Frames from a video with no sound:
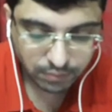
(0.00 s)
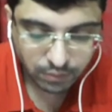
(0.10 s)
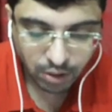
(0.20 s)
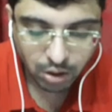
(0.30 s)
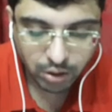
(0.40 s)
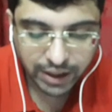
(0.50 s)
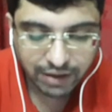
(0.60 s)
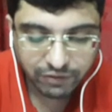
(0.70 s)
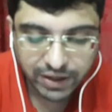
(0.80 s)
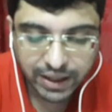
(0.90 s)
Okay,
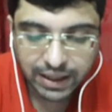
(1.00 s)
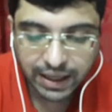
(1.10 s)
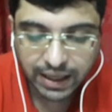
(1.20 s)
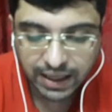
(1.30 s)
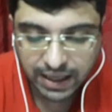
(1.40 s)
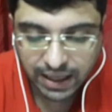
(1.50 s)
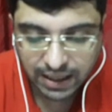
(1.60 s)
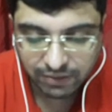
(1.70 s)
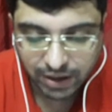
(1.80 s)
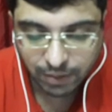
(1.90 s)
definitely he can
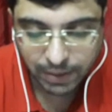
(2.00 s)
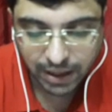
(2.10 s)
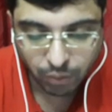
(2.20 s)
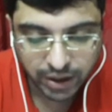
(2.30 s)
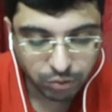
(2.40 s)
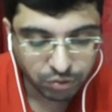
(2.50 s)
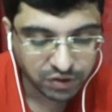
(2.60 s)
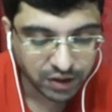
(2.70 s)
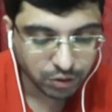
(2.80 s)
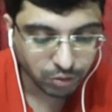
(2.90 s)
even play queen to
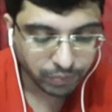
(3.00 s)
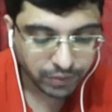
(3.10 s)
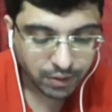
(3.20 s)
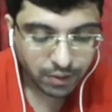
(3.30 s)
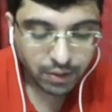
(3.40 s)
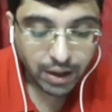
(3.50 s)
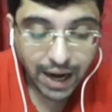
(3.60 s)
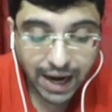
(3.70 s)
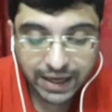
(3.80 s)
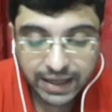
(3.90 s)
c2.
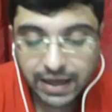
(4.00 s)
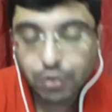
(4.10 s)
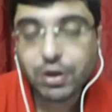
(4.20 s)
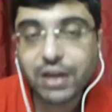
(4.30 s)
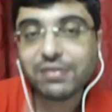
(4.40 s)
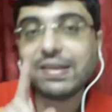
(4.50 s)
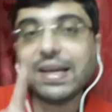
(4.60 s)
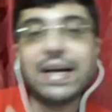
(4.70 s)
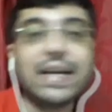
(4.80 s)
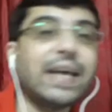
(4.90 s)
And here you can see
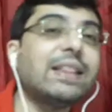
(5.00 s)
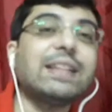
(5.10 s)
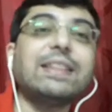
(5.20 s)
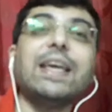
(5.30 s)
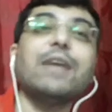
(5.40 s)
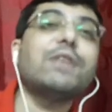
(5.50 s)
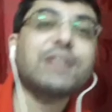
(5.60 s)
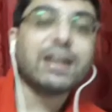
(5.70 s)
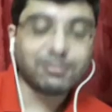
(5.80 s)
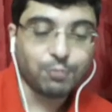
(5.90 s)
again the thing which
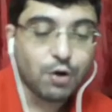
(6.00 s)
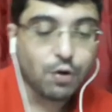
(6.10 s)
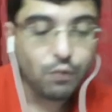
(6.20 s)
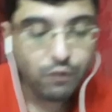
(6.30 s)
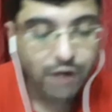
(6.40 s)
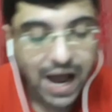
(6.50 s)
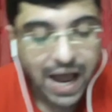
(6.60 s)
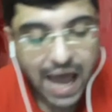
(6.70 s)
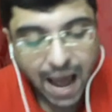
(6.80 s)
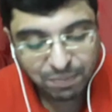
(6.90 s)
I spoke,
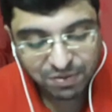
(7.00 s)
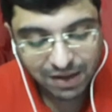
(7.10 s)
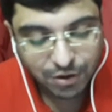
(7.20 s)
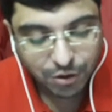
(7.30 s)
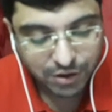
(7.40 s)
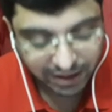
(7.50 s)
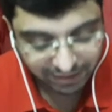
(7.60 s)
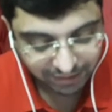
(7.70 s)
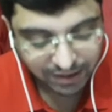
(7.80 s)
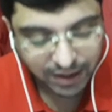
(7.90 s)
why absolute
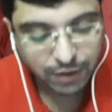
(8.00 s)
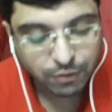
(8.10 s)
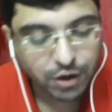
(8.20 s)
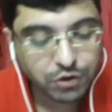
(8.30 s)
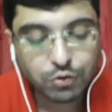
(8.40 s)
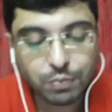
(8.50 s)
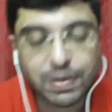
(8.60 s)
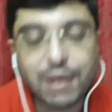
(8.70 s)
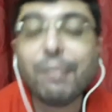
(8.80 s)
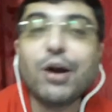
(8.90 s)
necessary was to
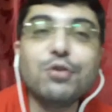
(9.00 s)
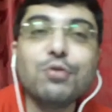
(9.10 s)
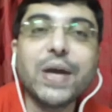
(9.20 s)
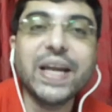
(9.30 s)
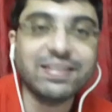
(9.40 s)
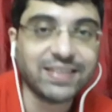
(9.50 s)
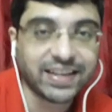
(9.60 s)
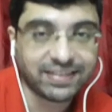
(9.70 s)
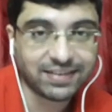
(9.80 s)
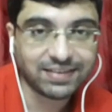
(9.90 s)
play pawn to
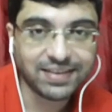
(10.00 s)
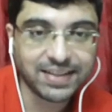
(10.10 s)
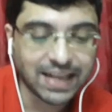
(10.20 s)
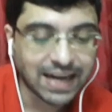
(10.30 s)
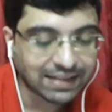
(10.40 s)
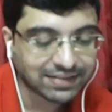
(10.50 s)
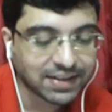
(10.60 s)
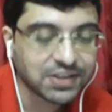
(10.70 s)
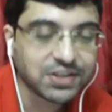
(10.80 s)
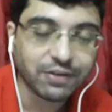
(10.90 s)
h6 in the
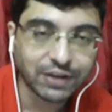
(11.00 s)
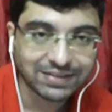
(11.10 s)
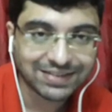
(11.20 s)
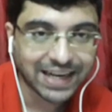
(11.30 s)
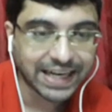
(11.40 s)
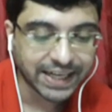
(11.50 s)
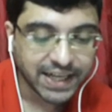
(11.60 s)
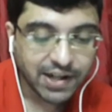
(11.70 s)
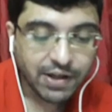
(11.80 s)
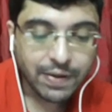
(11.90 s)
Lasker's defense, right?
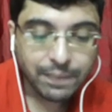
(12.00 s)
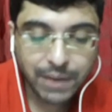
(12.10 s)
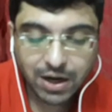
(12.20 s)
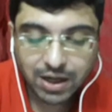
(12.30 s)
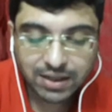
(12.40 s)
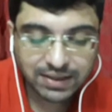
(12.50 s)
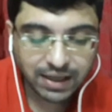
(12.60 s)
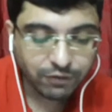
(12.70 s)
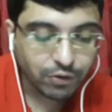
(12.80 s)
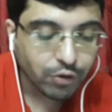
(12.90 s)
Because
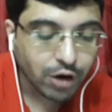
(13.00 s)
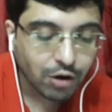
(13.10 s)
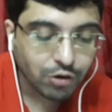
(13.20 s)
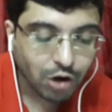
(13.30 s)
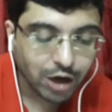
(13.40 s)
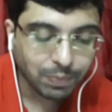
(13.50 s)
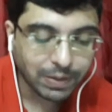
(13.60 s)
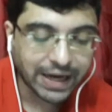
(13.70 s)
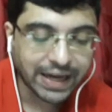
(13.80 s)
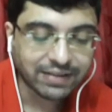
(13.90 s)
if you would have not
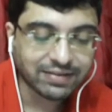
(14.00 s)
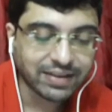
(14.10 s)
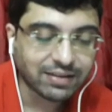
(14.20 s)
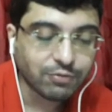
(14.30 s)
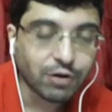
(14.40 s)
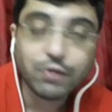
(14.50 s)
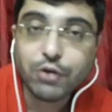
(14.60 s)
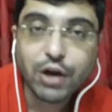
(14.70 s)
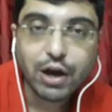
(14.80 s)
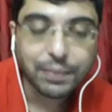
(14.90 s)
played h6, what
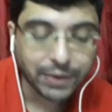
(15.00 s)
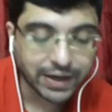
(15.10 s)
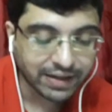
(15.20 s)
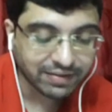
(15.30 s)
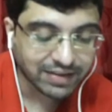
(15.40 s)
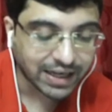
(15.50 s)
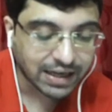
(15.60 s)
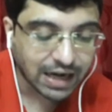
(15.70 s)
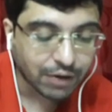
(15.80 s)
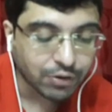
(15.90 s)
would have happened is that
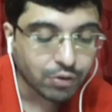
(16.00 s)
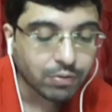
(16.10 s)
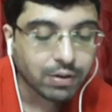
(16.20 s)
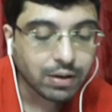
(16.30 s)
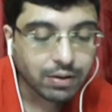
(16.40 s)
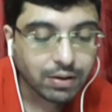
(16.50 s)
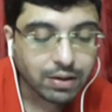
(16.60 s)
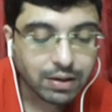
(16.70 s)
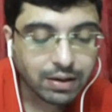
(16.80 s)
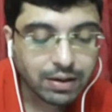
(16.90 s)
now you
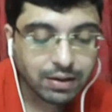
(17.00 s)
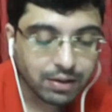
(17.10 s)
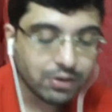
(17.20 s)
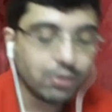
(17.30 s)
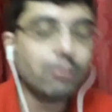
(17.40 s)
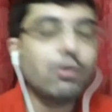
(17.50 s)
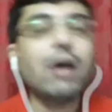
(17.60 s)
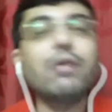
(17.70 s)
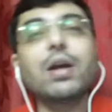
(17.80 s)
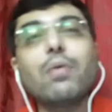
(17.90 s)
would
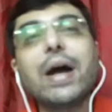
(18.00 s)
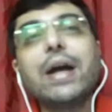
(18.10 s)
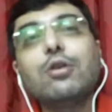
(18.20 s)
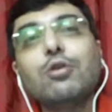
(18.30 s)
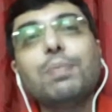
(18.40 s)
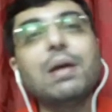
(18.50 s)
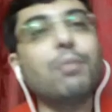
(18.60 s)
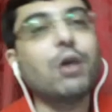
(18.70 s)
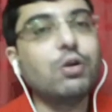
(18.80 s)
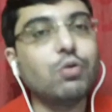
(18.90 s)
have required to play
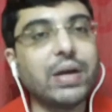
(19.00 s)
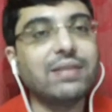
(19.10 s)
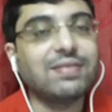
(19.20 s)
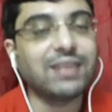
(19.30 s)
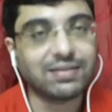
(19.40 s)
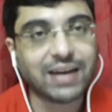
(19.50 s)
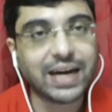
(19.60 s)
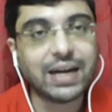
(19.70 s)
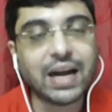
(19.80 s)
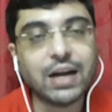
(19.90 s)
pawn to h6,
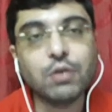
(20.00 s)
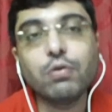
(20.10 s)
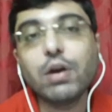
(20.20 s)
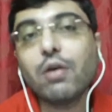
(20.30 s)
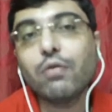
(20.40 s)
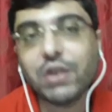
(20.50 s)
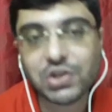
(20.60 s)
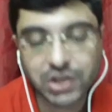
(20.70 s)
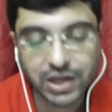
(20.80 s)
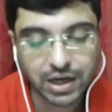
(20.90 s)
right, and you would have
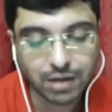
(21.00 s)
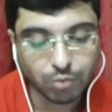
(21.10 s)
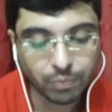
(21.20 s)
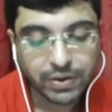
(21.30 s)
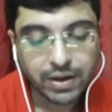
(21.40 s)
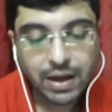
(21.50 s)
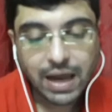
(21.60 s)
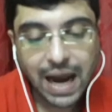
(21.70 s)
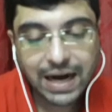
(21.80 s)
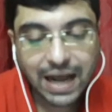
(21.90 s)
wasted a move.
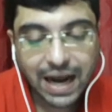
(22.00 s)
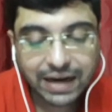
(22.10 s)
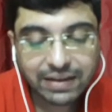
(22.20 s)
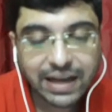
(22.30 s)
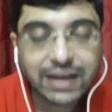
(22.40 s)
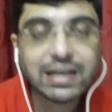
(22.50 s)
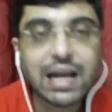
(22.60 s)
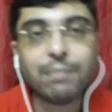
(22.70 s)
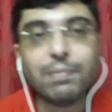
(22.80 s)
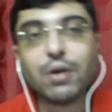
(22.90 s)
And at that
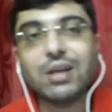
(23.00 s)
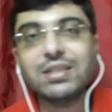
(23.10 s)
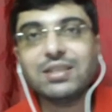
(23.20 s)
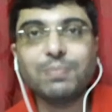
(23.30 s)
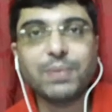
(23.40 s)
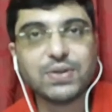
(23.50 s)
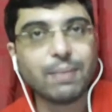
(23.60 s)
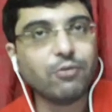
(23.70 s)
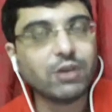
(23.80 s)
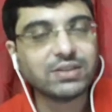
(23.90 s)
time, because his
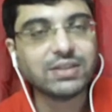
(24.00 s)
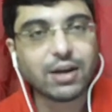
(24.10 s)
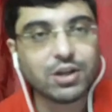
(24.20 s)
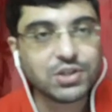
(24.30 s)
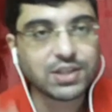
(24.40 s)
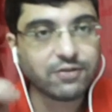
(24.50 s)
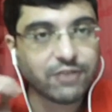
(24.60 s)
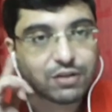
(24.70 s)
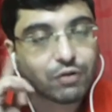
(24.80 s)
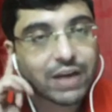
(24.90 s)
bishop was there on
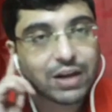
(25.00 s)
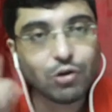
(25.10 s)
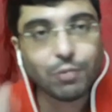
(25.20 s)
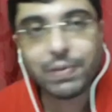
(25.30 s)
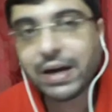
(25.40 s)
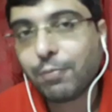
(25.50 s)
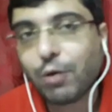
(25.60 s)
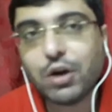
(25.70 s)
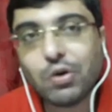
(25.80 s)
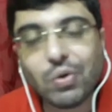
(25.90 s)
g5, so when you played
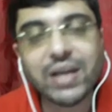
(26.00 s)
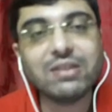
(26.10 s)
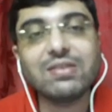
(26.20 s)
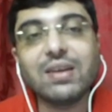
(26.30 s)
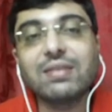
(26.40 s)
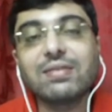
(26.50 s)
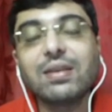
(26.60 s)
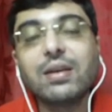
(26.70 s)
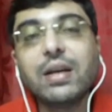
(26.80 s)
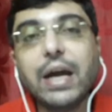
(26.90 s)
pawn to h6,
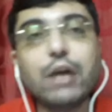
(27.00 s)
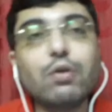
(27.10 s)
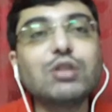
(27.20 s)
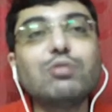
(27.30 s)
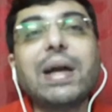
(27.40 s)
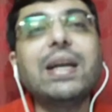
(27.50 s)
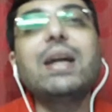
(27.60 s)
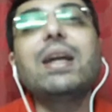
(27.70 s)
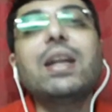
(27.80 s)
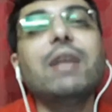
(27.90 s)
it was
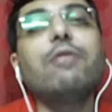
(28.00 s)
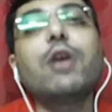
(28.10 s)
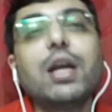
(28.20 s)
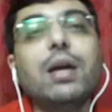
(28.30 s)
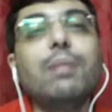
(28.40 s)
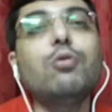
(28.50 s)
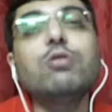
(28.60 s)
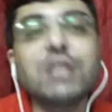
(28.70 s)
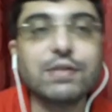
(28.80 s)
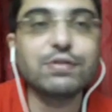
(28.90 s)
mandatory for him to
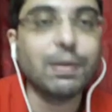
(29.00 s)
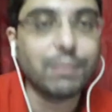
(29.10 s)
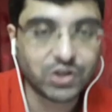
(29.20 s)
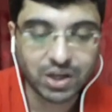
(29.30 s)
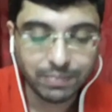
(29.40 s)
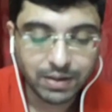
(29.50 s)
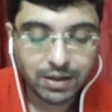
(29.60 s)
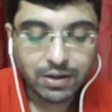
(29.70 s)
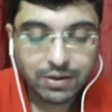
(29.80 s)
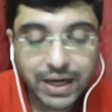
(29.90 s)
save the bishop,
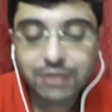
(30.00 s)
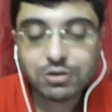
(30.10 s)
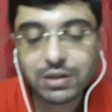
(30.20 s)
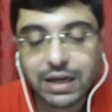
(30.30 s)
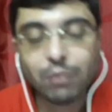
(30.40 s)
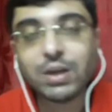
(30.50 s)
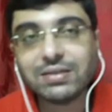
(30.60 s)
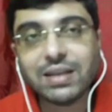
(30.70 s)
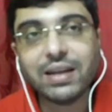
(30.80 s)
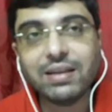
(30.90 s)
right? So that was
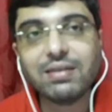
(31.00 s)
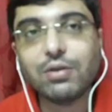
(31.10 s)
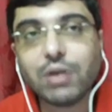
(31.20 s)
the reason.